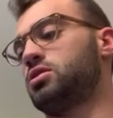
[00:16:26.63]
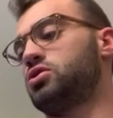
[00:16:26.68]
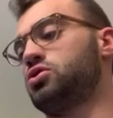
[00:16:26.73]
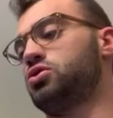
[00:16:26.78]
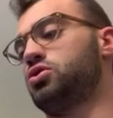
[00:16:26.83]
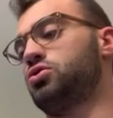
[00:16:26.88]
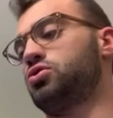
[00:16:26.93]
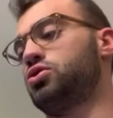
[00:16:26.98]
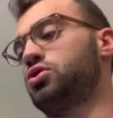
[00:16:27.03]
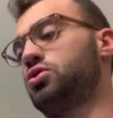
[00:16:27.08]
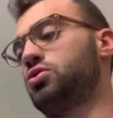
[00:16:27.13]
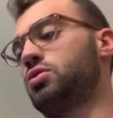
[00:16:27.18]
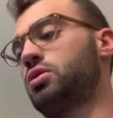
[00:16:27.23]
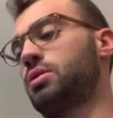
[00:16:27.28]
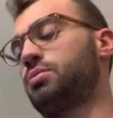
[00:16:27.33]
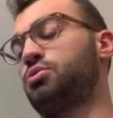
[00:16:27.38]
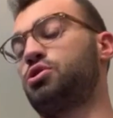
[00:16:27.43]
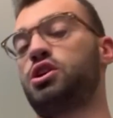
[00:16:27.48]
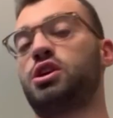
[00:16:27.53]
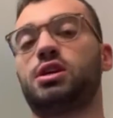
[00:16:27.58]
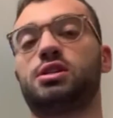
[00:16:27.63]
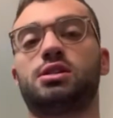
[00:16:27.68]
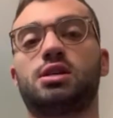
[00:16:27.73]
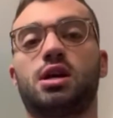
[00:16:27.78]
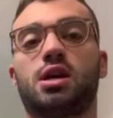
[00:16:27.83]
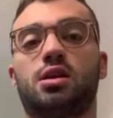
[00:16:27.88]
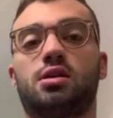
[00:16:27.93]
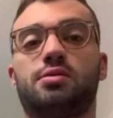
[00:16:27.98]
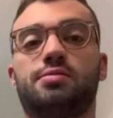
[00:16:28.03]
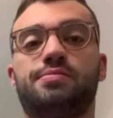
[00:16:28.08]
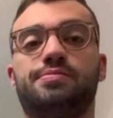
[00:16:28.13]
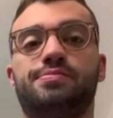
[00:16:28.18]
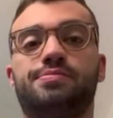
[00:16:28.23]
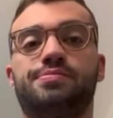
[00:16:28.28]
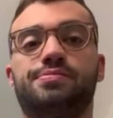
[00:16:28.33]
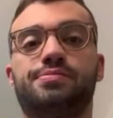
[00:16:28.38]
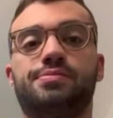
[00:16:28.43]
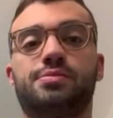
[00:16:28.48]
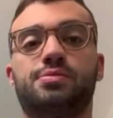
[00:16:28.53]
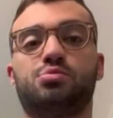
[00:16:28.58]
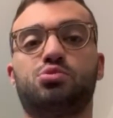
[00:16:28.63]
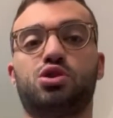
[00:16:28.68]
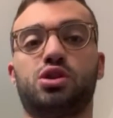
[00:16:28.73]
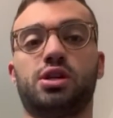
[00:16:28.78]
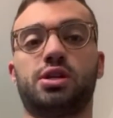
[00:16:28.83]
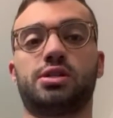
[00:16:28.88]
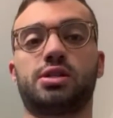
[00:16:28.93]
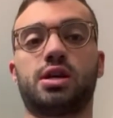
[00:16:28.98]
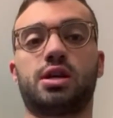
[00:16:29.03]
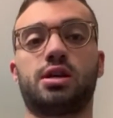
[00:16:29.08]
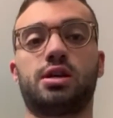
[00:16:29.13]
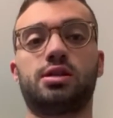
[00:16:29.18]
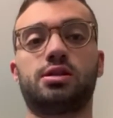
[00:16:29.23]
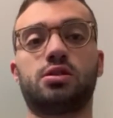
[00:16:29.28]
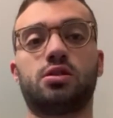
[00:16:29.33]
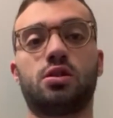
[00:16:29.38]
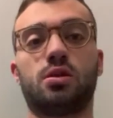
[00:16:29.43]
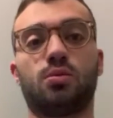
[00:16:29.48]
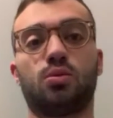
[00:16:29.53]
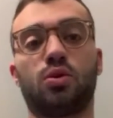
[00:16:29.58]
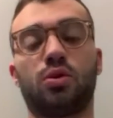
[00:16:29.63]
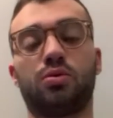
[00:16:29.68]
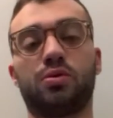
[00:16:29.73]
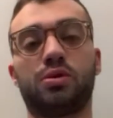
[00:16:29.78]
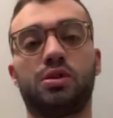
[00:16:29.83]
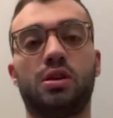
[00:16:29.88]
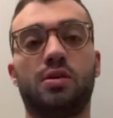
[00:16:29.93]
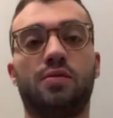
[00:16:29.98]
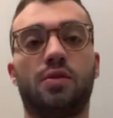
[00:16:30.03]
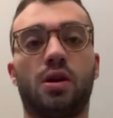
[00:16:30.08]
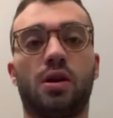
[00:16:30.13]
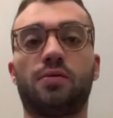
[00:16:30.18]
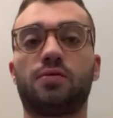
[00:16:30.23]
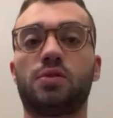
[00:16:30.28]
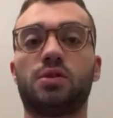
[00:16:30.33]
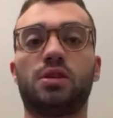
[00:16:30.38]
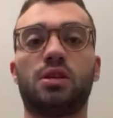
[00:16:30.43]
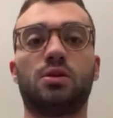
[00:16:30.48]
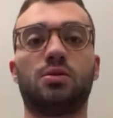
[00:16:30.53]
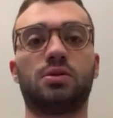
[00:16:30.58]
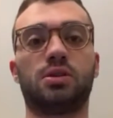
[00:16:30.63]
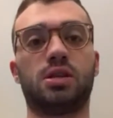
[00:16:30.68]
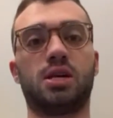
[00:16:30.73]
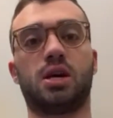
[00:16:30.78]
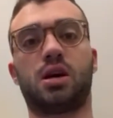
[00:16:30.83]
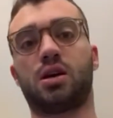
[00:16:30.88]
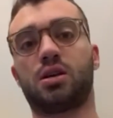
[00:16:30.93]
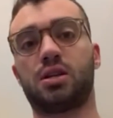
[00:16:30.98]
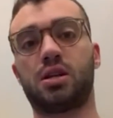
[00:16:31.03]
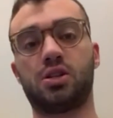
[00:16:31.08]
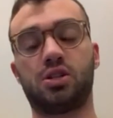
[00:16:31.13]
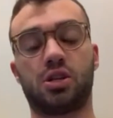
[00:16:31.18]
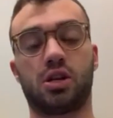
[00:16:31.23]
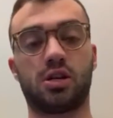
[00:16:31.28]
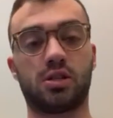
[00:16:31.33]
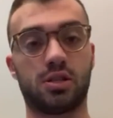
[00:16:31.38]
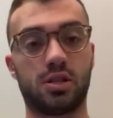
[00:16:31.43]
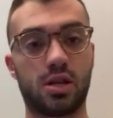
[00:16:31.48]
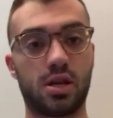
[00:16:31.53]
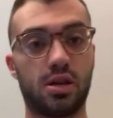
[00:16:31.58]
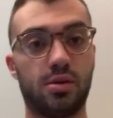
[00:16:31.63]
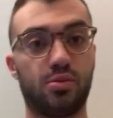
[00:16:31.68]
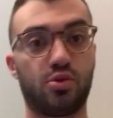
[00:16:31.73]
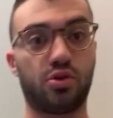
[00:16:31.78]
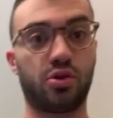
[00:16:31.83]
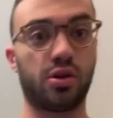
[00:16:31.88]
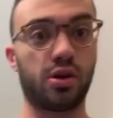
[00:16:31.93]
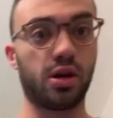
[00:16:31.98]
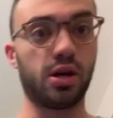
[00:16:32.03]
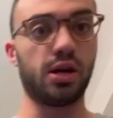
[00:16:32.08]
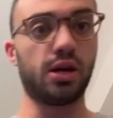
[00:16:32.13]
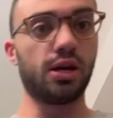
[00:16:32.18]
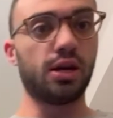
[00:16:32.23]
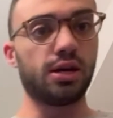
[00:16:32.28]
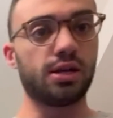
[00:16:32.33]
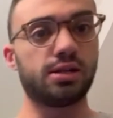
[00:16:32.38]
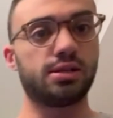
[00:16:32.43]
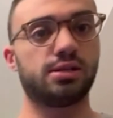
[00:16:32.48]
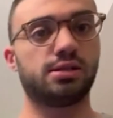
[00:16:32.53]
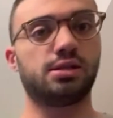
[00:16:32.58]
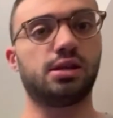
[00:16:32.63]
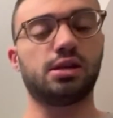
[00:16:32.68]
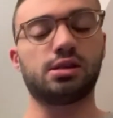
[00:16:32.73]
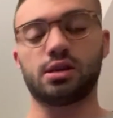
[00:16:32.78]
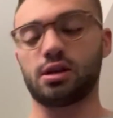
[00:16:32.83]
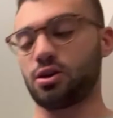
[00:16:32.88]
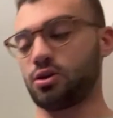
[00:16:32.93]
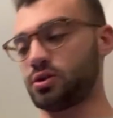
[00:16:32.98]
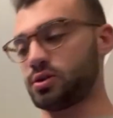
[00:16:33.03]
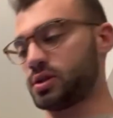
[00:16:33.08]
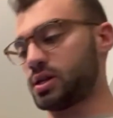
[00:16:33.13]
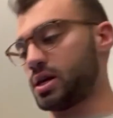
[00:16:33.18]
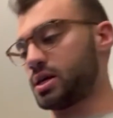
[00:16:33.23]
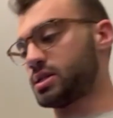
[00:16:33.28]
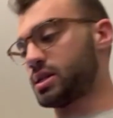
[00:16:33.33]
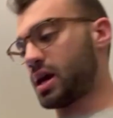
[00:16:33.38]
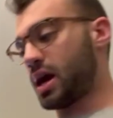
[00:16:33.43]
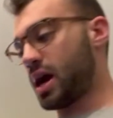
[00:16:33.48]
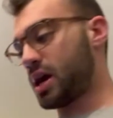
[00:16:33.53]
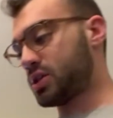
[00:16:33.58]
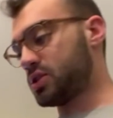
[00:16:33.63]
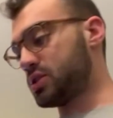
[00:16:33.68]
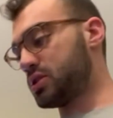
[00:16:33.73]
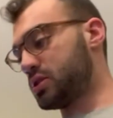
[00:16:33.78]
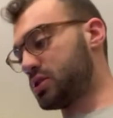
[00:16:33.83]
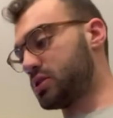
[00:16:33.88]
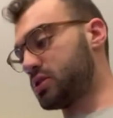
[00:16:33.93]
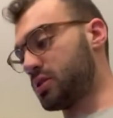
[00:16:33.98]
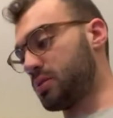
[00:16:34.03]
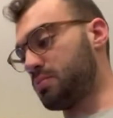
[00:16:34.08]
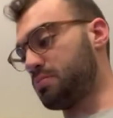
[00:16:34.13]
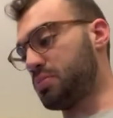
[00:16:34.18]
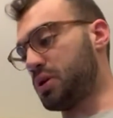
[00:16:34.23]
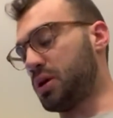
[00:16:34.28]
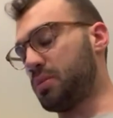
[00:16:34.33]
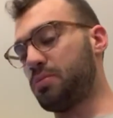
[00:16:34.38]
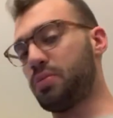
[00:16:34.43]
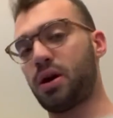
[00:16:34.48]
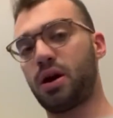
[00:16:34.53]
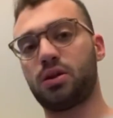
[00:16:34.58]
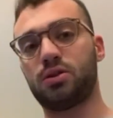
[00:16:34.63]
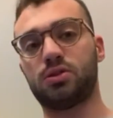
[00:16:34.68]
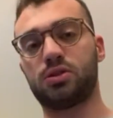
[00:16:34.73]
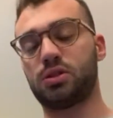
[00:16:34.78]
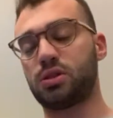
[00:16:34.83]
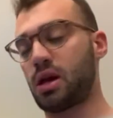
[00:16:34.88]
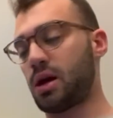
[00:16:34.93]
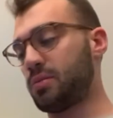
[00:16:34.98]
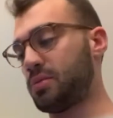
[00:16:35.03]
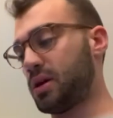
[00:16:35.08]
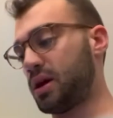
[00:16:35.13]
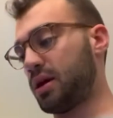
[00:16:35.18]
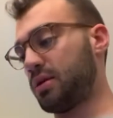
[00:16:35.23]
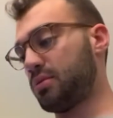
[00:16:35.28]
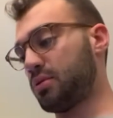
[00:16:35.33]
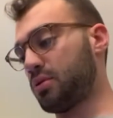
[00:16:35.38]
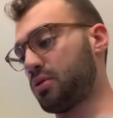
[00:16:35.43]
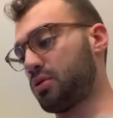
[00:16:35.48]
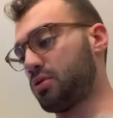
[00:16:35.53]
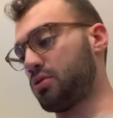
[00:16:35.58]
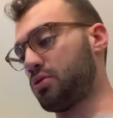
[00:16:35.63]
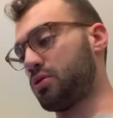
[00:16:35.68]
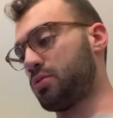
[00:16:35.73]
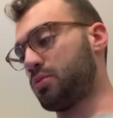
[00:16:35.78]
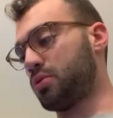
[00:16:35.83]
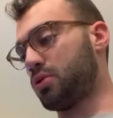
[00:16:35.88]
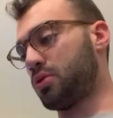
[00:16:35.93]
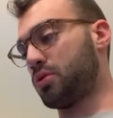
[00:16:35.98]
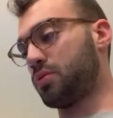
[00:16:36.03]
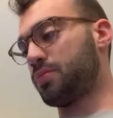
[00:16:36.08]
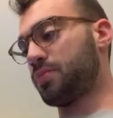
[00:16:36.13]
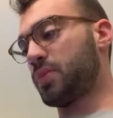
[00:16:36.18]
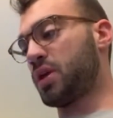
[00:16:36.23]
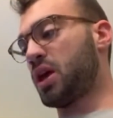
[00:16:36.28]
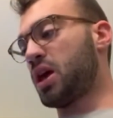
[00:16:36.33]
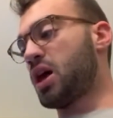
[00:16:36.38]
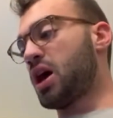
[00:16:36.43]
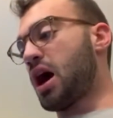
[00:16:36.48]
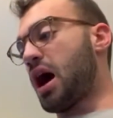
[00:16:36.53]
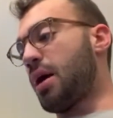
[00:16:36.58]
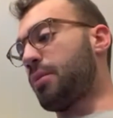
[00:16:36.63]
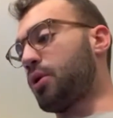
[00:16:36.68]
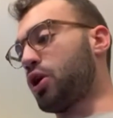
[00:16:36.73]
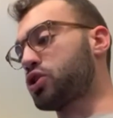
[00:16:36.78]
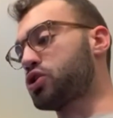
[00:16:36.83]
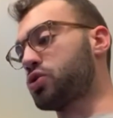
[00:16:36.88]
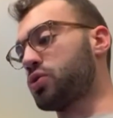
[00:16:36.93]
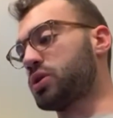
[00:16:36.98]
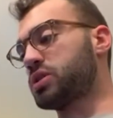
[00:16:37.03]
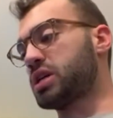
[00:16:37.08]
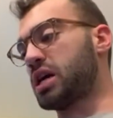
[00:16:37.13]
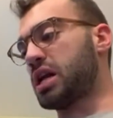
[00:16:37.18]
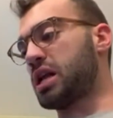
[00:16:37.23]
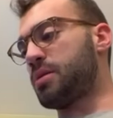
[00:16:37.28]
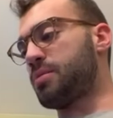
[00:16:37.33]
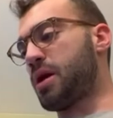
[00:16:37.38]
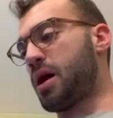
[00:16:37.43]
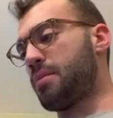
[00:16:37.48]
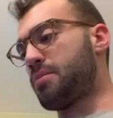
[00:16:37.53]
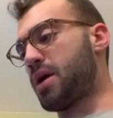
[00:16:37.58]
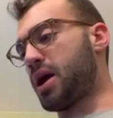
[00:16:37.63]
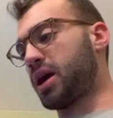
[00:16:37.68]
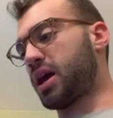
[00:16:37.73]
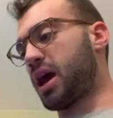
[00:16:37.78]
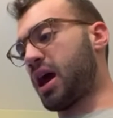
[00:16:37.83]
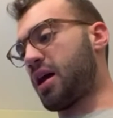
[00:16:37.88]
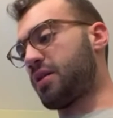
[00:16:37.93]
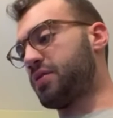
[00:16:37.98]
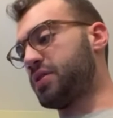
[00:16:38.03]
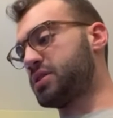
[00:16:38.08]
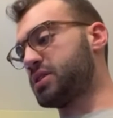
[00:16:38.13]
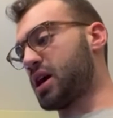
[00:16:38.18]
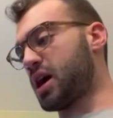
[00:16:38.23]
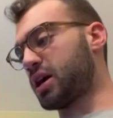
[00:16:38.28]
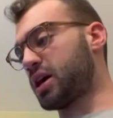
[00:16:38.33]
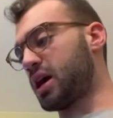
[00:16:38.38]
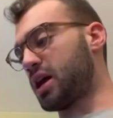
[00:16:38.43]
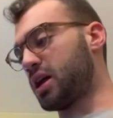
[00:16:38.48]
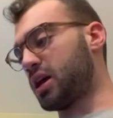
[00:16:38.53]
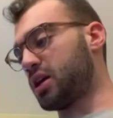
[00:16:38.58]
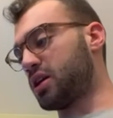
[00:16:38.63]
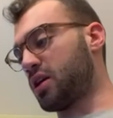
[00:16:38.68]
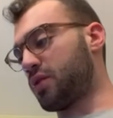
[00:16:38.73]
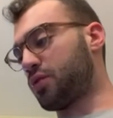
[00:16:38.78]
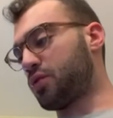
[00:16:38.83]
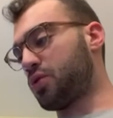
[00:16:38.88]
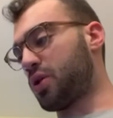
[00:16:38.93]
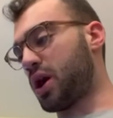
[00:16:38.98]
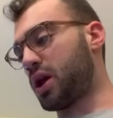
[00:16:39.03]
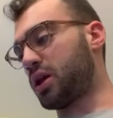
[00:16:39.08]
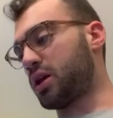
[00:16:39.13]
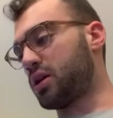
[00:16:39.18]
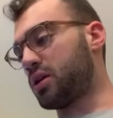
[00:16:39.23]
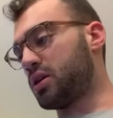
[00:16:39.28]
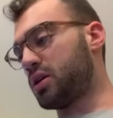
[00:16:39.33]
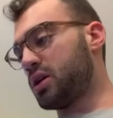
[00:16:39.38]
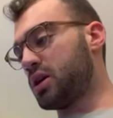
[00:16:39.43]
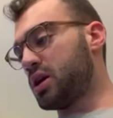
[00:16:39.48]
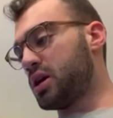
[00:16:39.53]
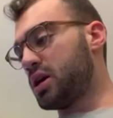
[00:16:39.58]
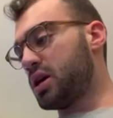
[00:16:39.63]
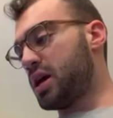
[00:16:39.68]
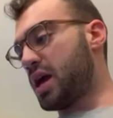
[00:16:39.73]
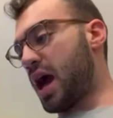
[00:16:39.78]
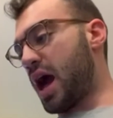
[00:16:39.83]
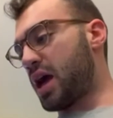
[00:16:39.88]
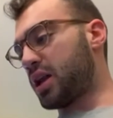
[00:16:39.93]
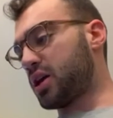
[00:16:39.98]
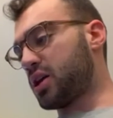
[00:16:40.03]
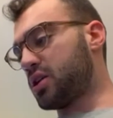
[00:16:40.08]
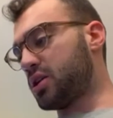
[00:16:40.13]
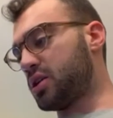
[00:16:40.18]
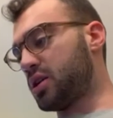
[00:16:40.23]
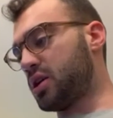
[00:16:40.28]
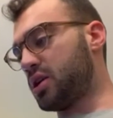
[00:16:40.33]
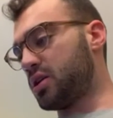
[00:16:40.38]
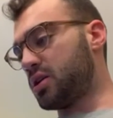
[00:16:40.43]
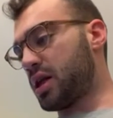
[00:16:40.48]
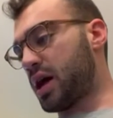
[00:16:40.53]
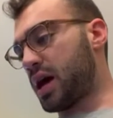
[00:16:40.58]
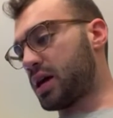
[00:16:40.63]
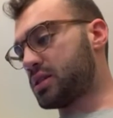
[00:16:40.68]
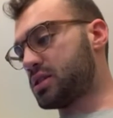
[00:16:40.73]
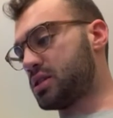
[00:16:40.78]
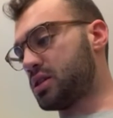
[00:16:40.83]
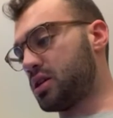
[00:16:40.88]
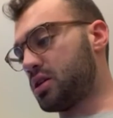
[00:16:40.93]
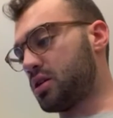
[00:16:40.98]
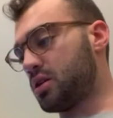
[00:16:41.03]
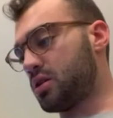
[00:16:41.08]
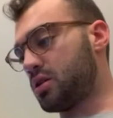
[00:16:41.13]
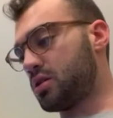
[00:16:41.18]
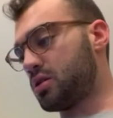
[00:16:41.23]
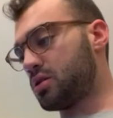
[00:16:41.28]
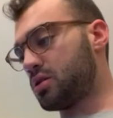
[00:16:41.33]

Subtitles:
Juju, I'm pretty excited. He's the number one receiver. I don't have to deal with Deontay Johnson anymore. Stealing all this guy's catches. And Big Ben just not being able to throw the ball. I'm also excited about Metcalf. He's not getting enough credit. He had a good year last year.